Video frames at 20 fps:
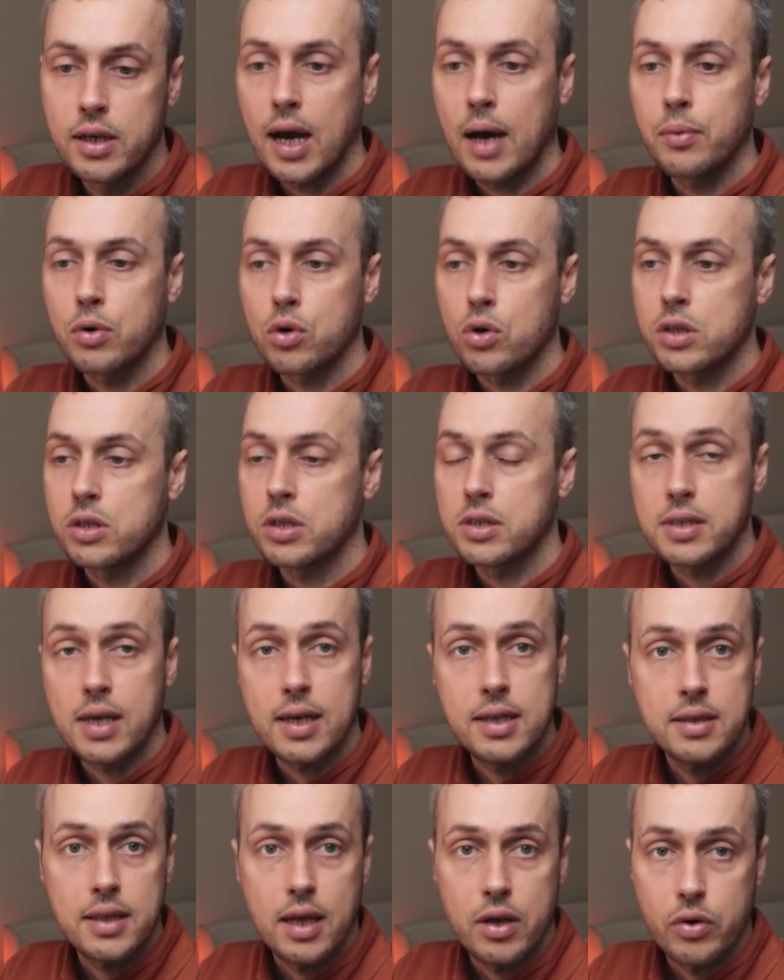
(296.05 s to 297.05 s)
and we're going to
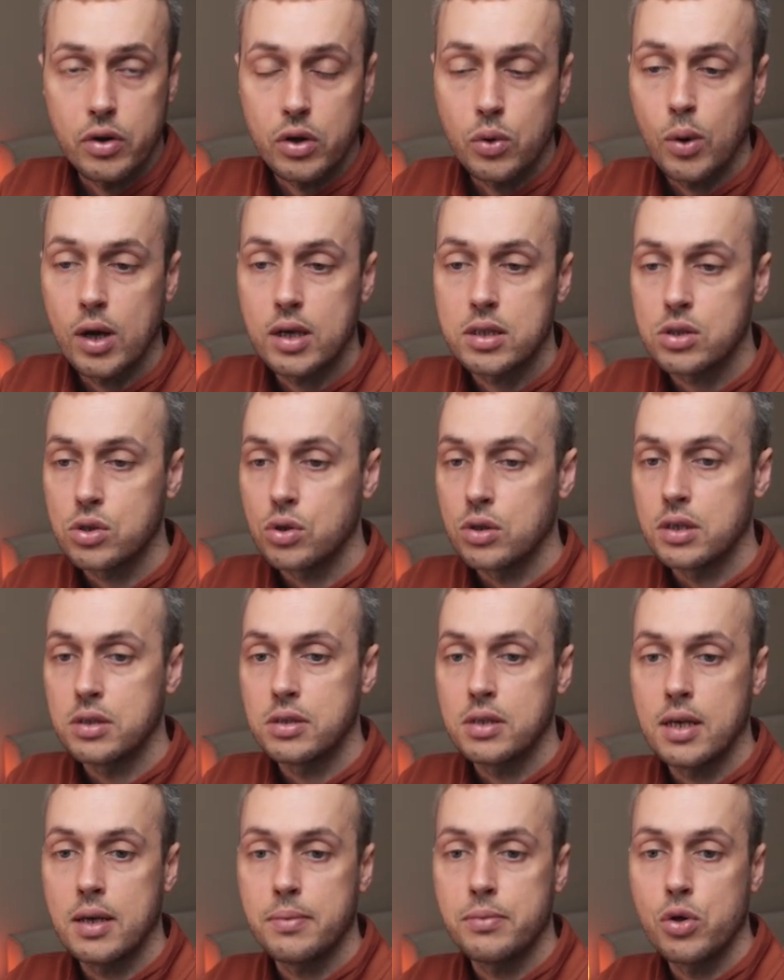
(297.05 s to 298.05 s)
send that request to the
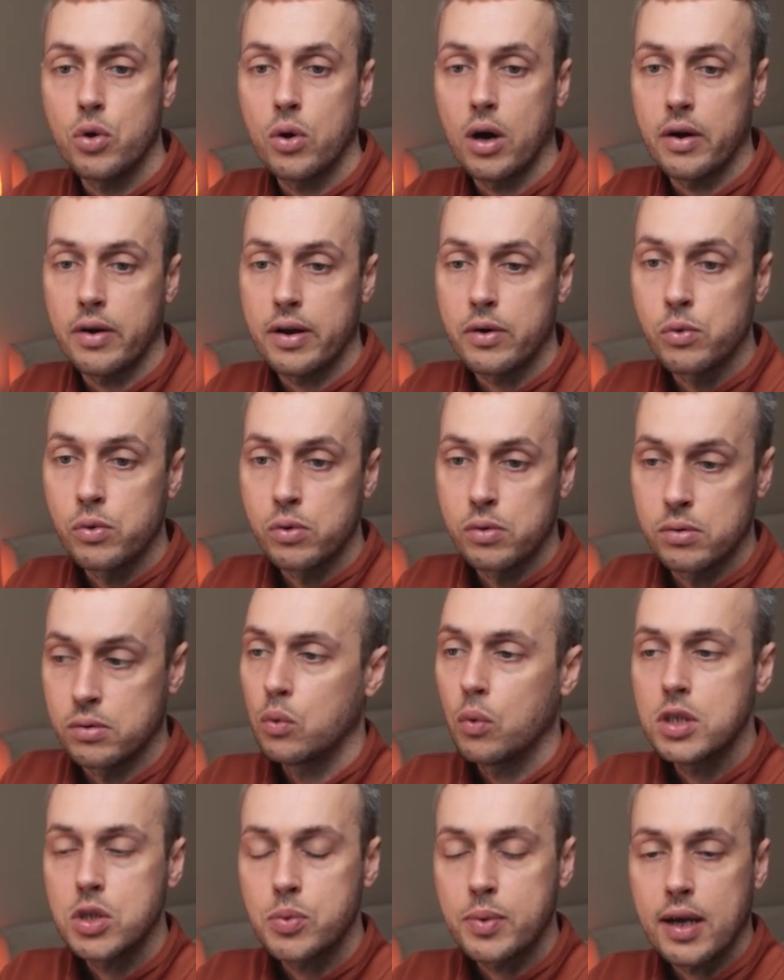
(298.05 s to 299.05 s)
same URL.
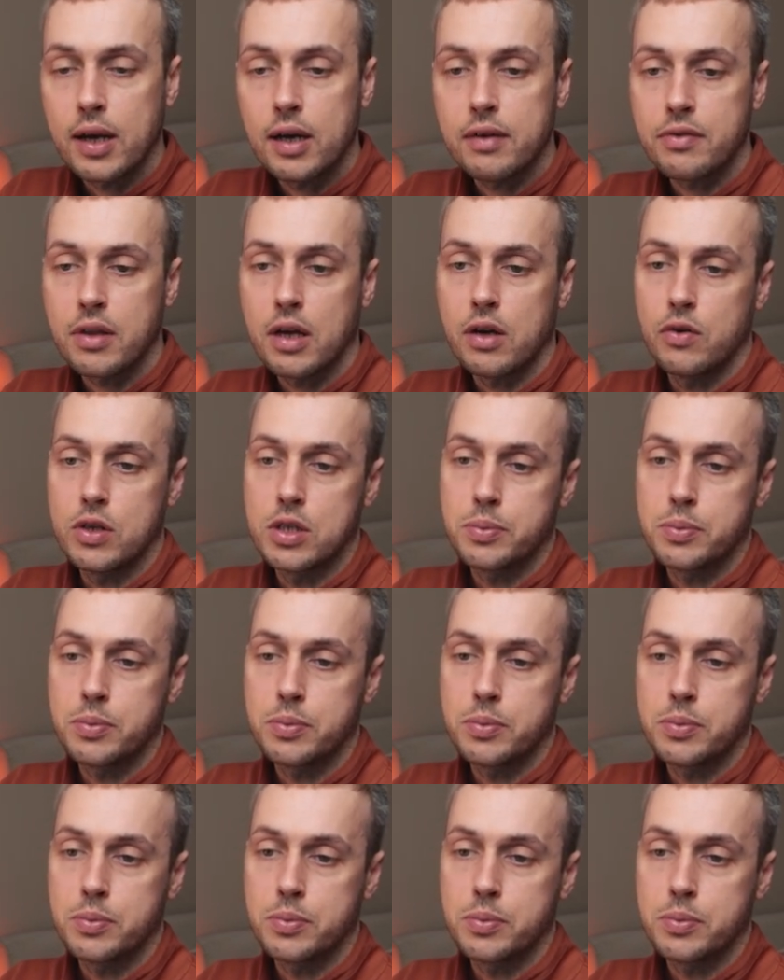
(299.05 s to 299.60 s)
Once we have that